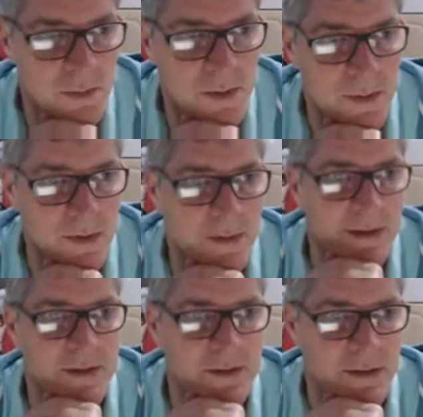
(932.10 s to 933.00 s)
put my
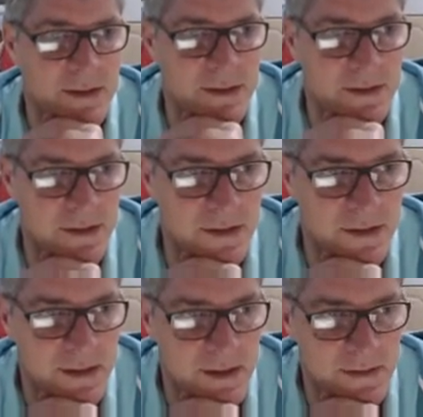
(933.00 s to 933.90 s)
weight on it.
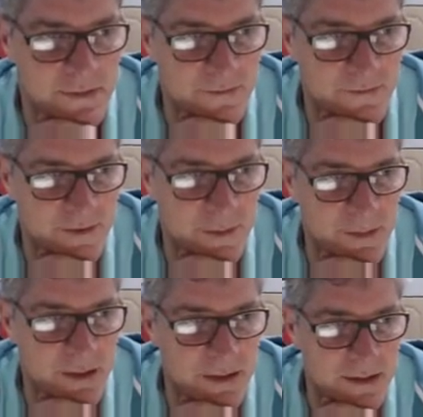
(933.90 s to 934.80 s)
It
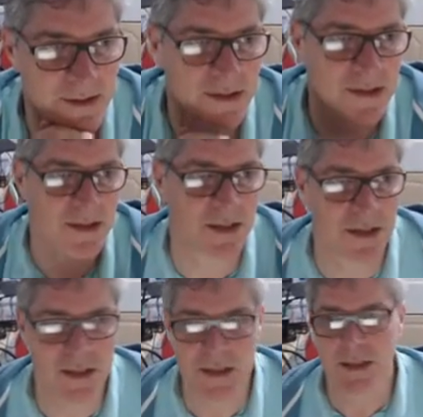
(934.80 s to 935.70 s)
wobbles,
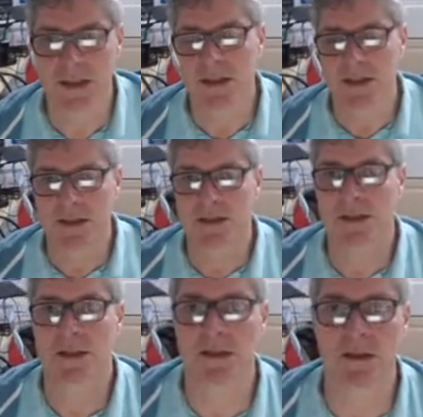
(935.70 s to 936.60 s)
which is
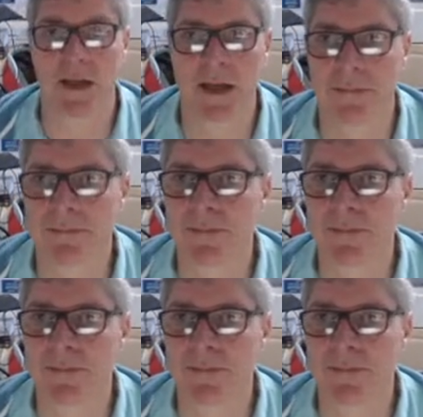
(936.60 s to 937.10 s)
annoying.